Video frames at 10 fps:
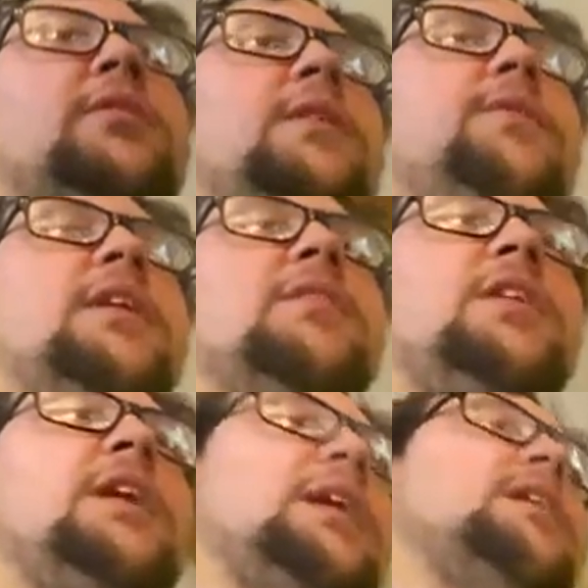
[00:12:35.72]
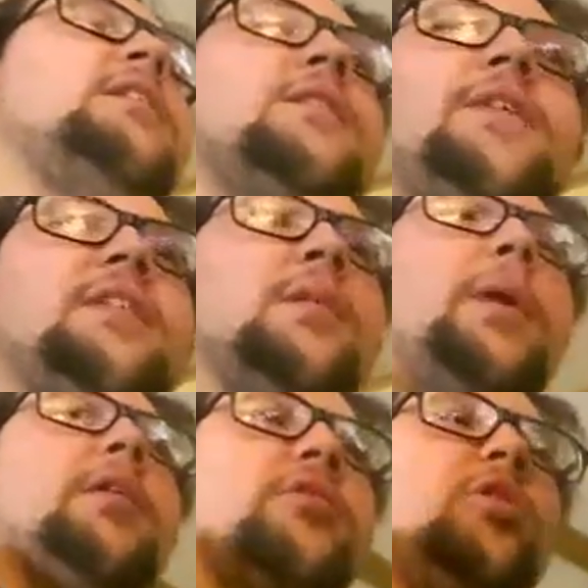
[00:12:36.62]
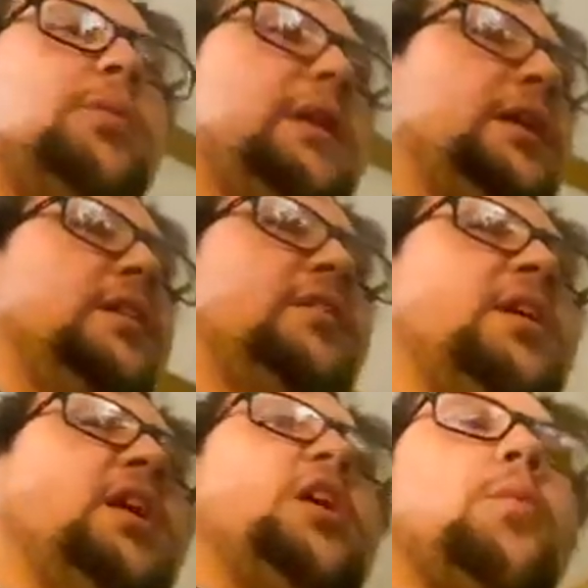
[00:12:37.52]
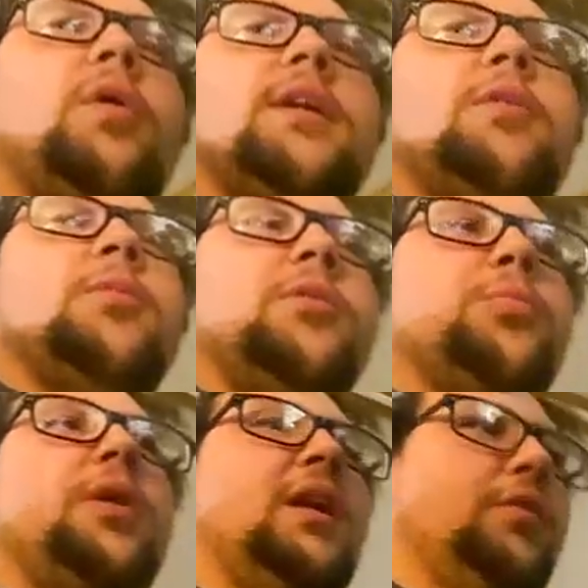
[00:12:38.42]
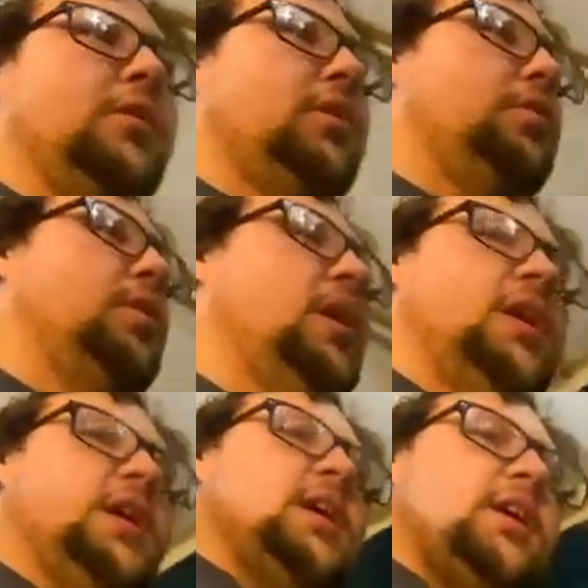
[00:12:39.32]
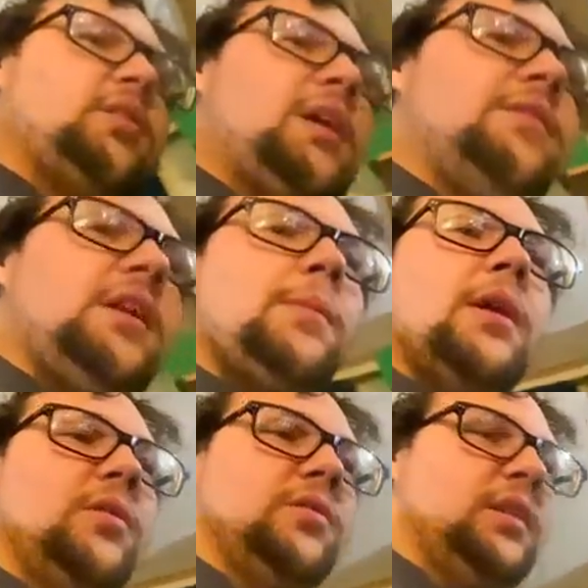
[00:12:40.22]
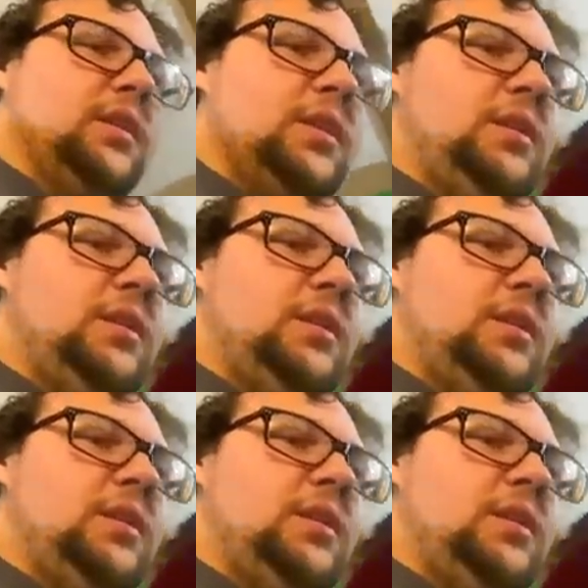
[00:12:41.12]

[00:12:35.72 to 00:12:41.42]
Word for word: need fixed. You got to get fixed the males too. Because, one, they won't be spraying everyone. Two, you don't have any males. And